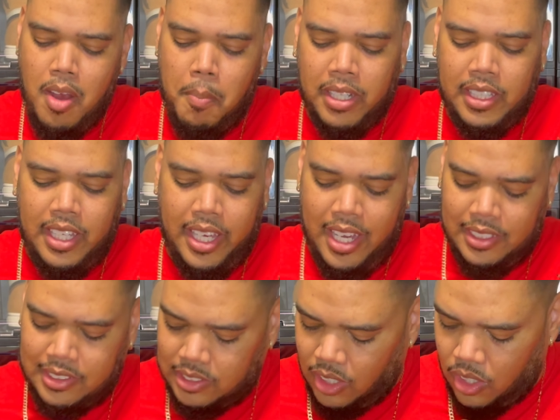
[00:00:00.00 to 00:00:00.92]
but the
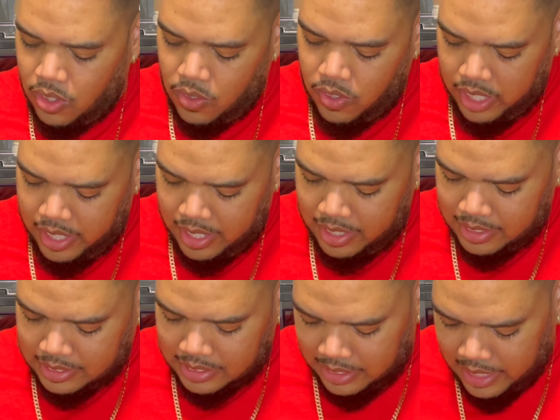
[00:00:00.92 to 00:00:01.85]
insole of the
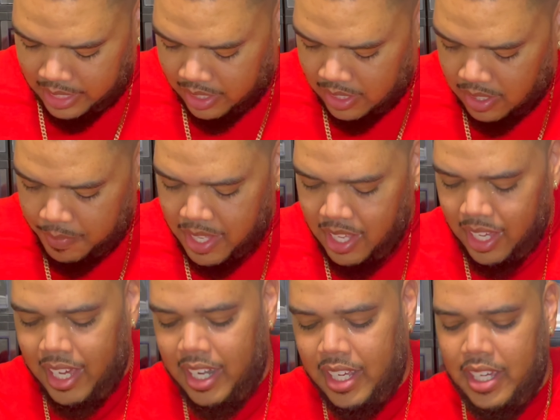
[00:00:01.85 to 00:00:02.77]
sneaker,
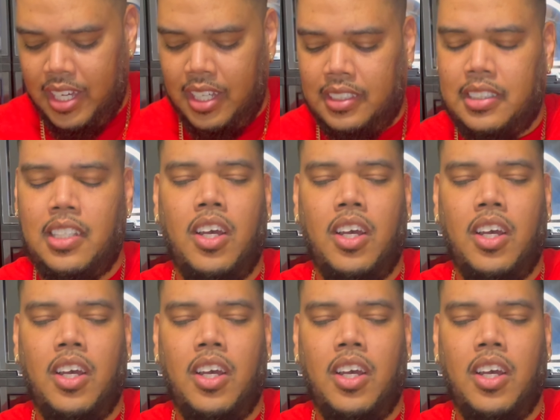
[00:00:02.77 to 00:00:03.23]
it is